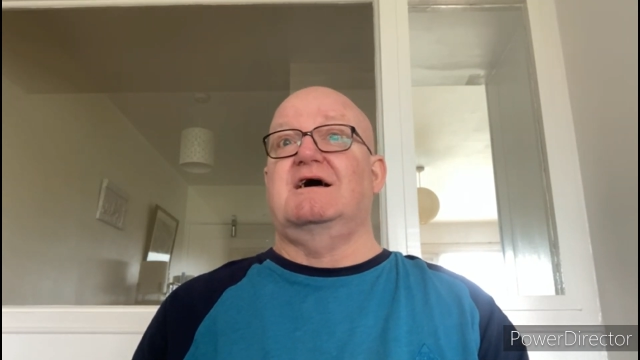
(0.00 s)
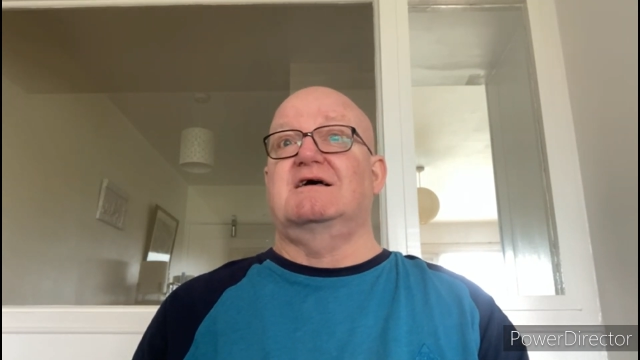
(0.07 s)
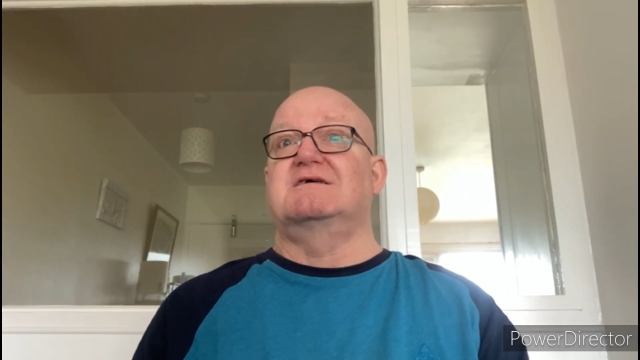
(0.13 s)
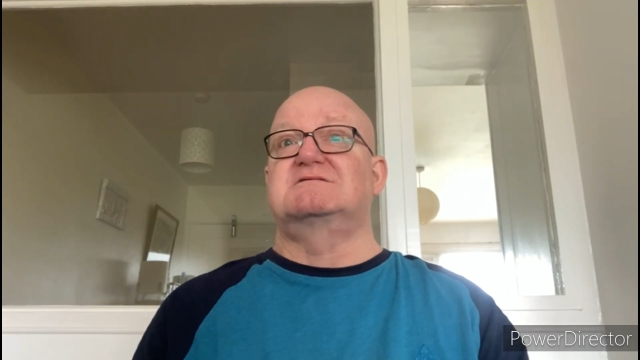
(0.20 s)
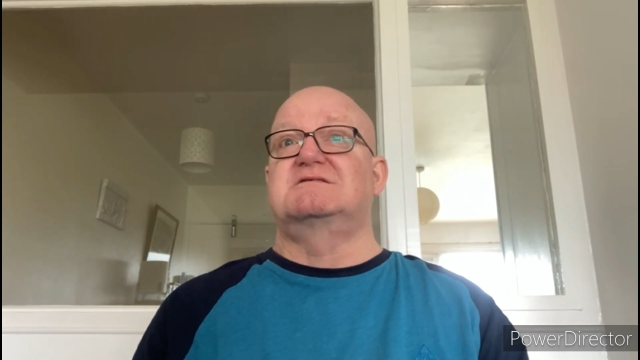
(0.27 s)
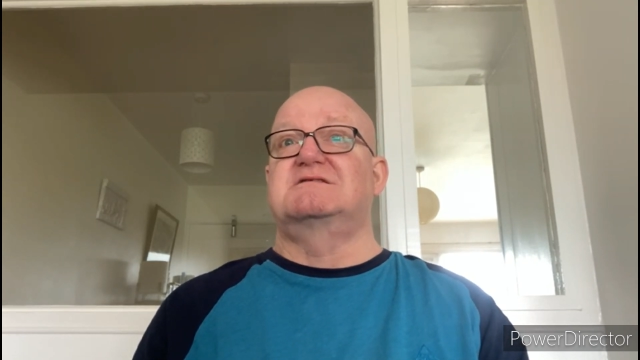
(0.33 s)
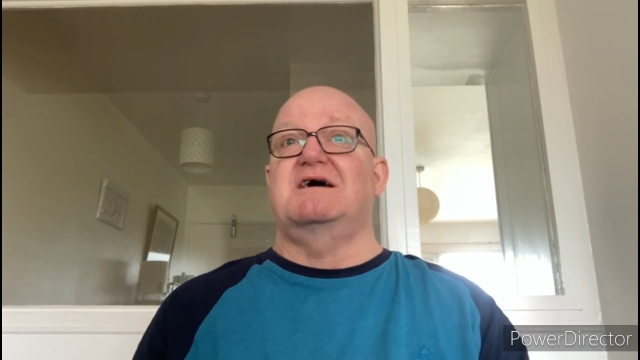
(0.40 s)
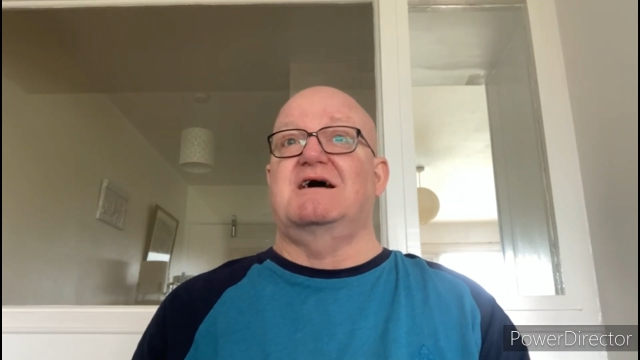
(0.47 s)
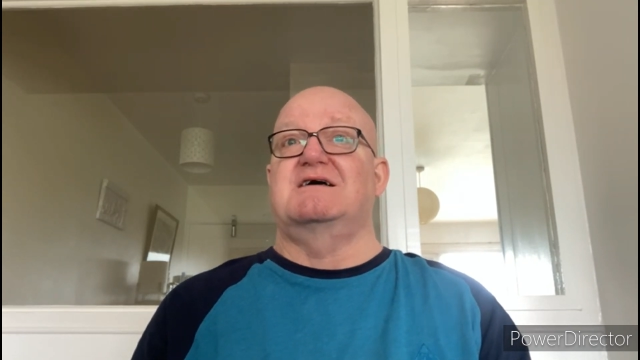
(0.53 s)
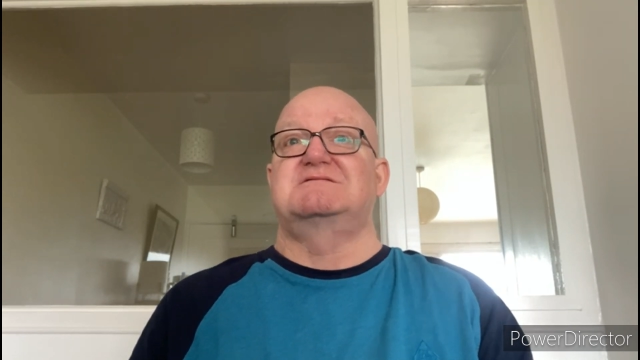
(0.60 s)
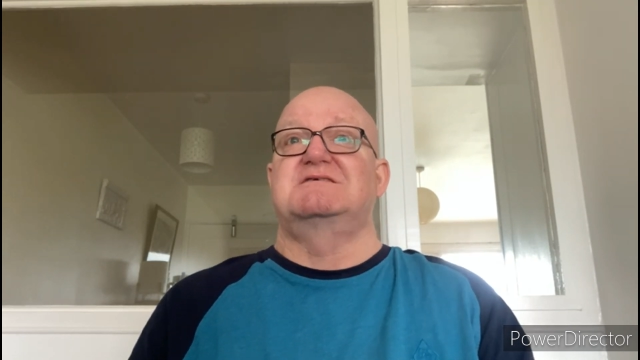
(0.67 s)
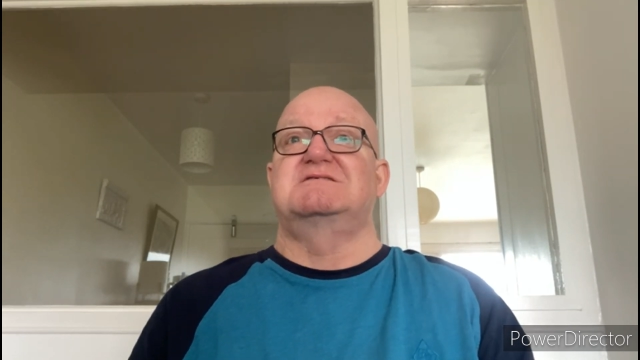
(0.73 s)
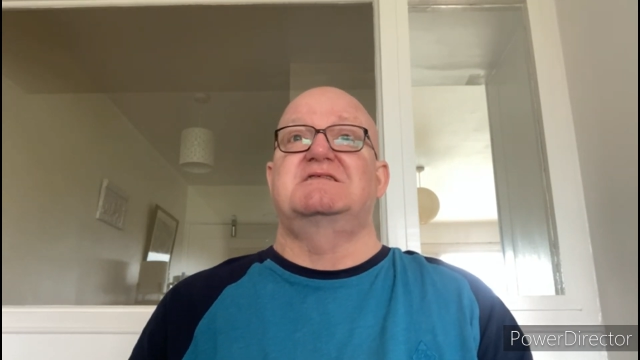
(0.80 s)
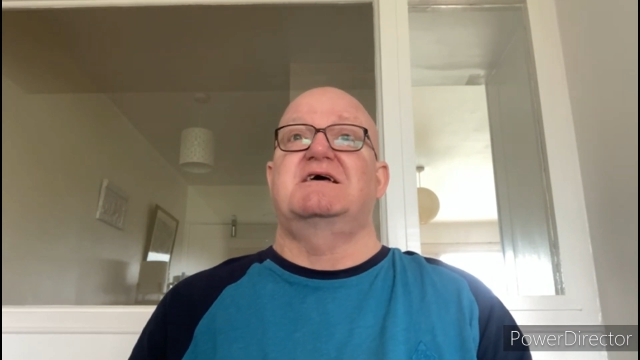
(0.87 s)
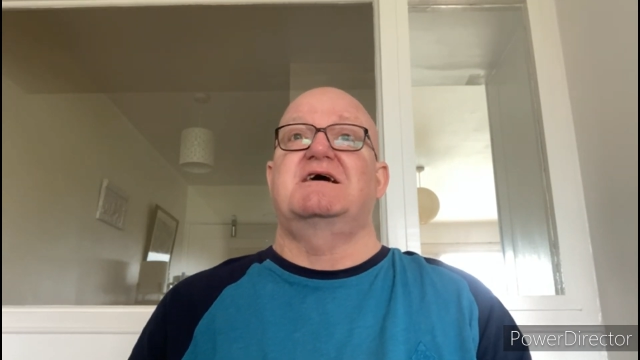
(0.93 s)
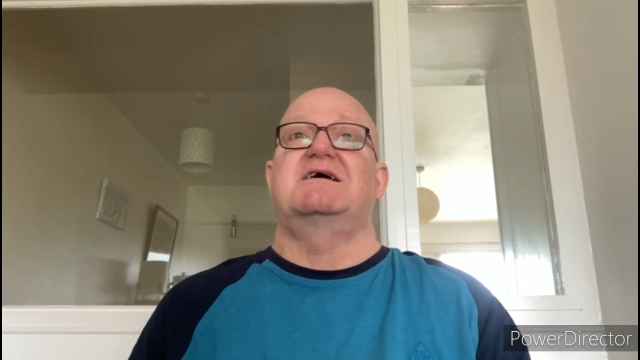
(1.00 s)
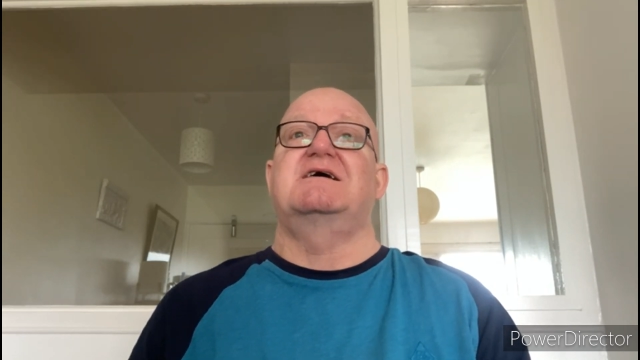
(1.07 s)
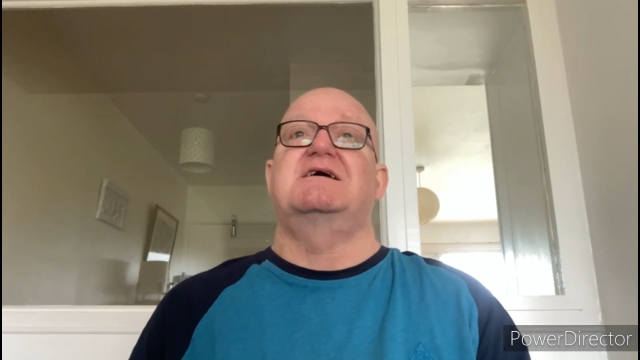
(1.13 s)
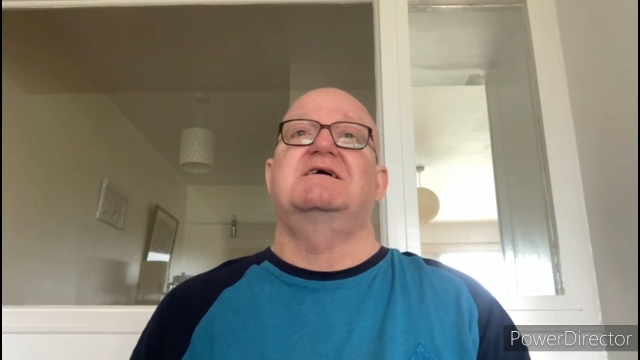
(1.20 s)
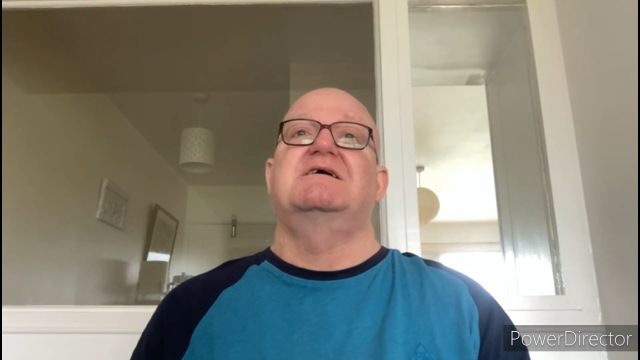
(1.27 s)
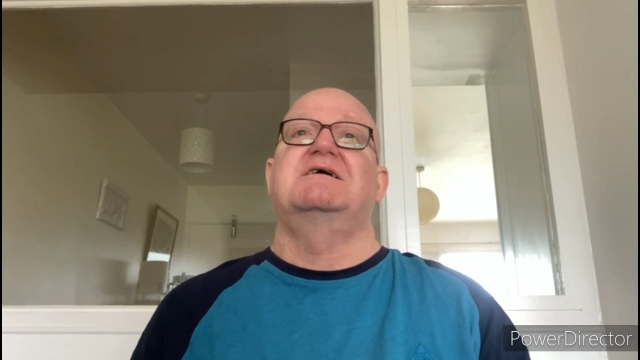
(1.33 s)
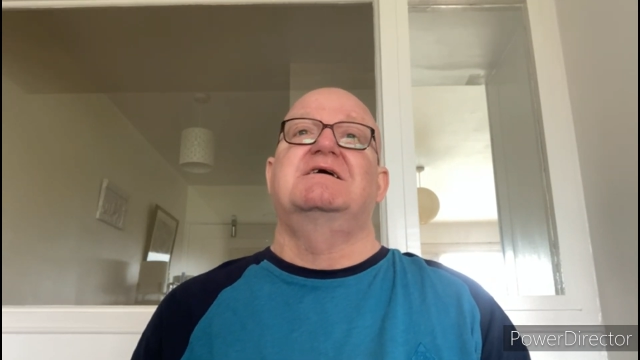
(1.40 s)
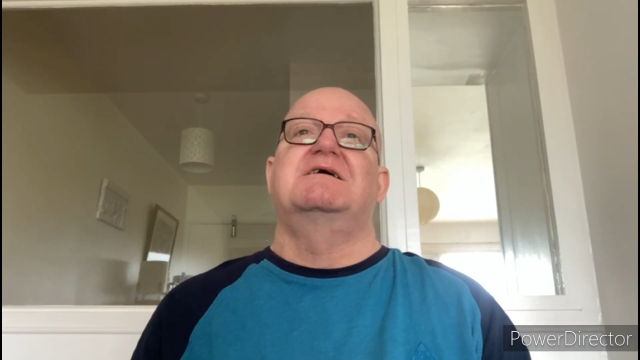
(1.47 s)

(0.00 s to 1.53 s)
as is their